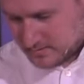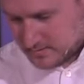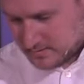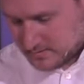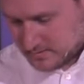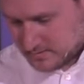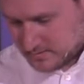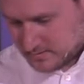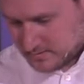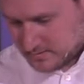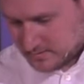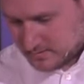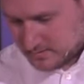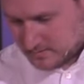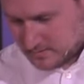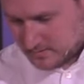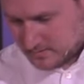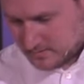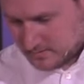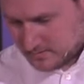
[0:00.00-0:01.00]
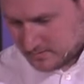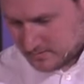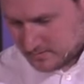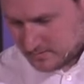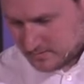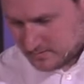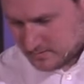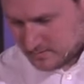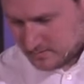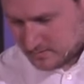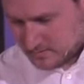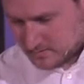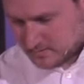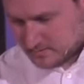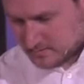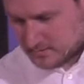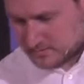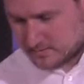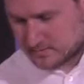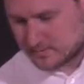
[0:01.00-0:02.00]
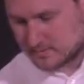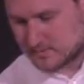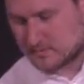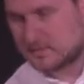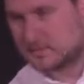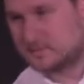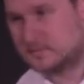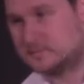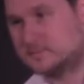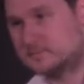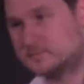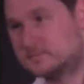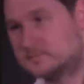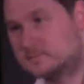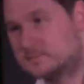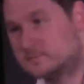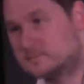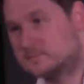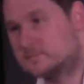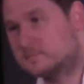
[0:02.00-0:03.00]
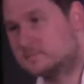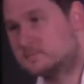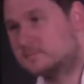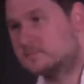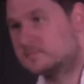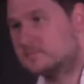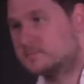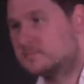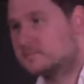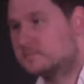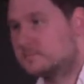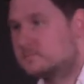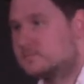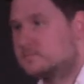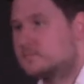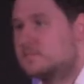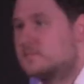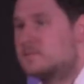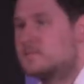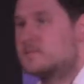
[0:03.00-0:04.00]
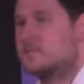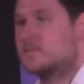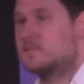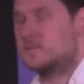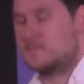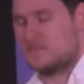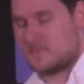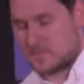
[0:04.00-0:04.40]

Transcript: No one is speaking in this clip.